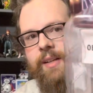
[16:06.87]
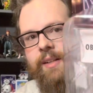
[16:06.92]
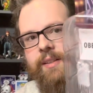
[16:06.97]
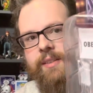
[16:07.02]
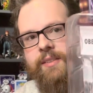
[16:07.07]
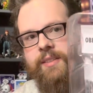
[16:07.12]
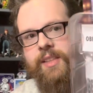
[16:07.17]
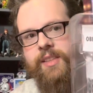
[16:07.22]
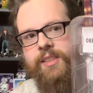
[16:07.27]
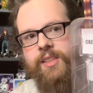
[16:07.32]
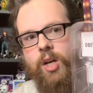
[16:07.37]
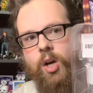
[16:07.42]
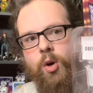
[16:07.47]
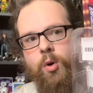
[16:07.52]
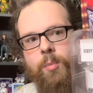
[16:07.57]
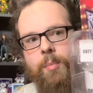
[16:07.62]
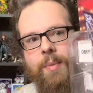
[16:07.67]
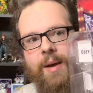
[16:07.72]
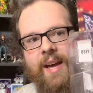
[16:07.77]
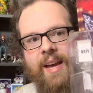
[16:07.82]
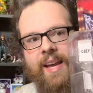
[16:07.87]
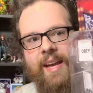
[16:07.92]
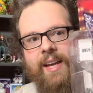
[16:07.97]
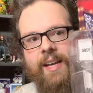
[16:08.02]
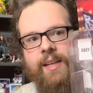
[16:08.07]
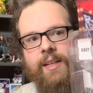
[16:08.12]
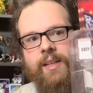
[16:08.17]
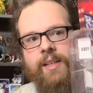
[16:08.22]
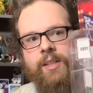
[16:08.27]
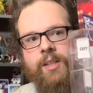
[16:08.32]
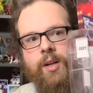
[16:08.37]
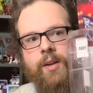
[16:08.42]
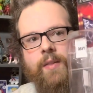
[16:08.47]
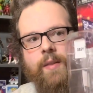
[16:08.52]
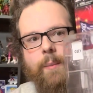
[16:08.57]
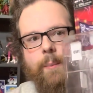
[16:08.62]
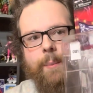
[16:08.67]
that says obey, and on the